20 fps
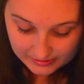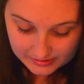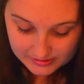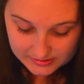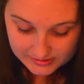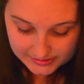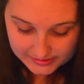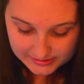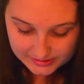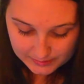
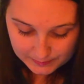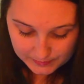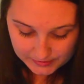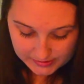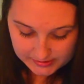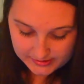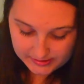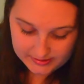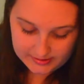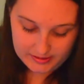
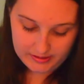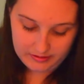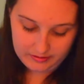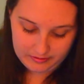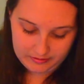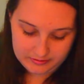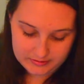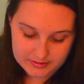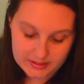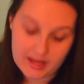DCP
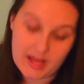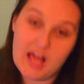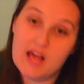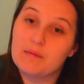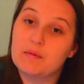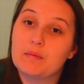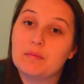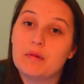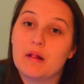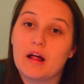Details. I
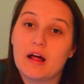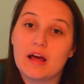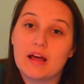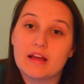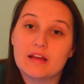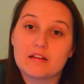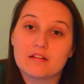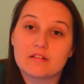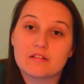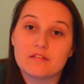am
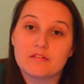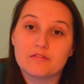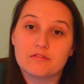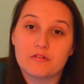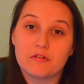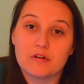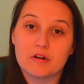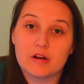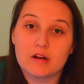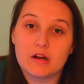applying
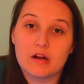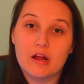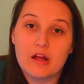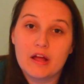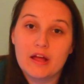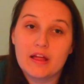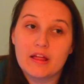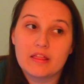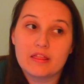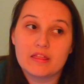for
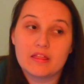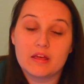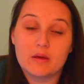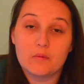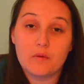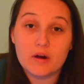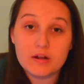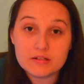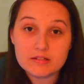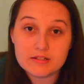the
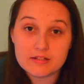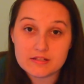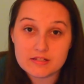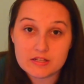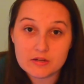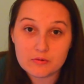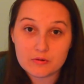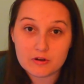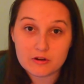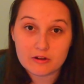Walt
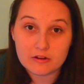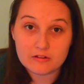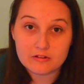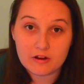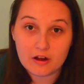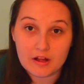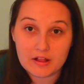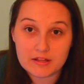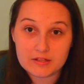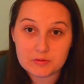Disney World
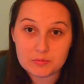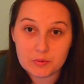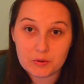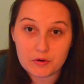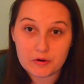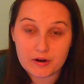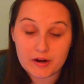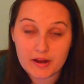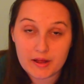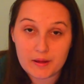College
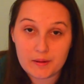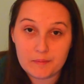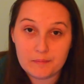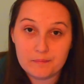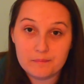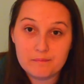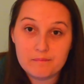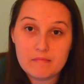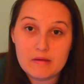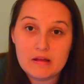program
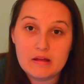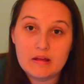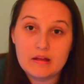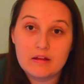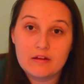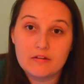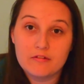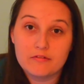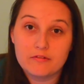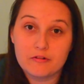
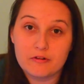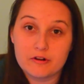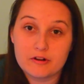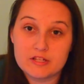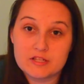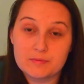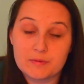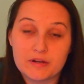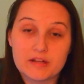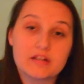for
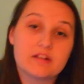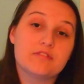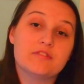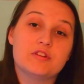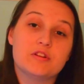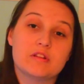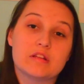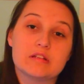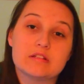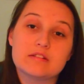spring of
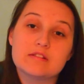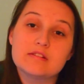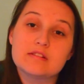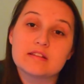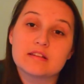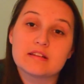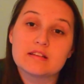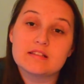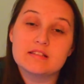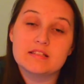
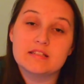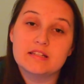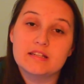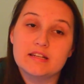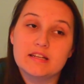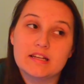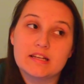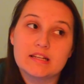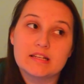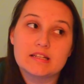
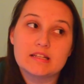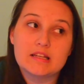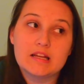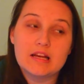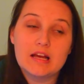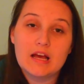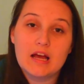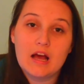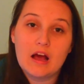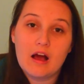2016.
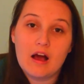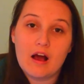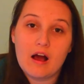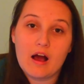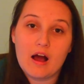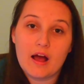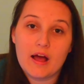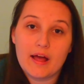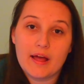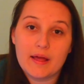
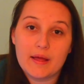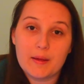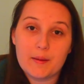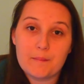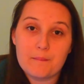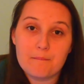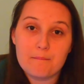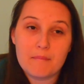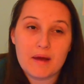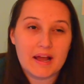I
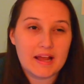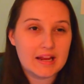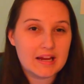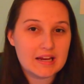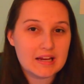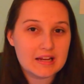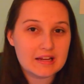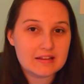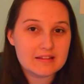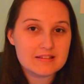
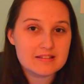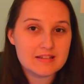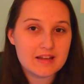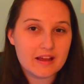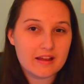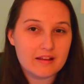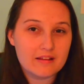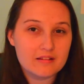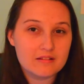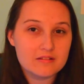might
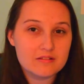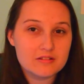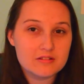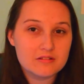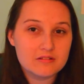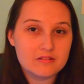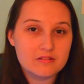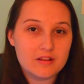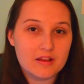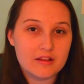extend
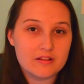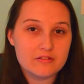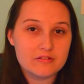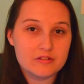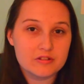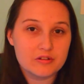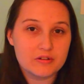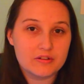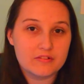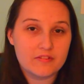and
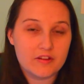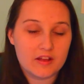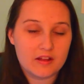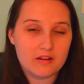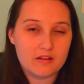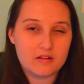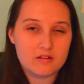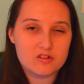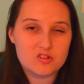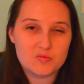do
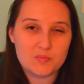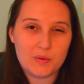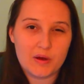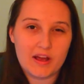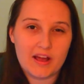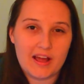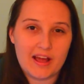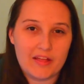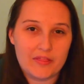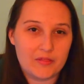Advantage, but
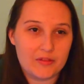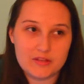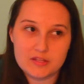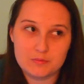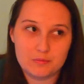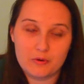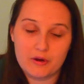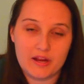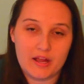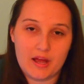at this
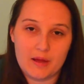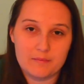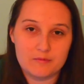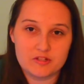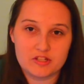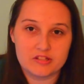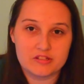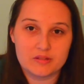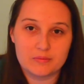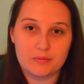point I'm
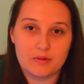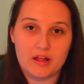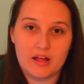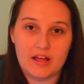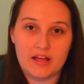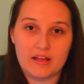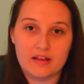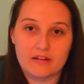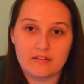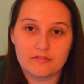just
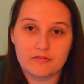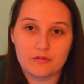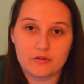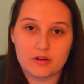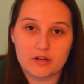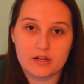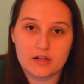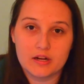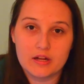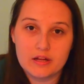applying
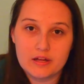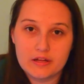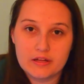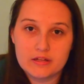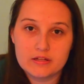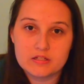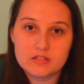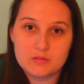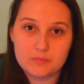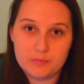for
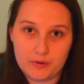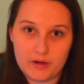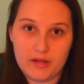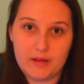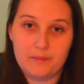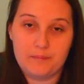spring.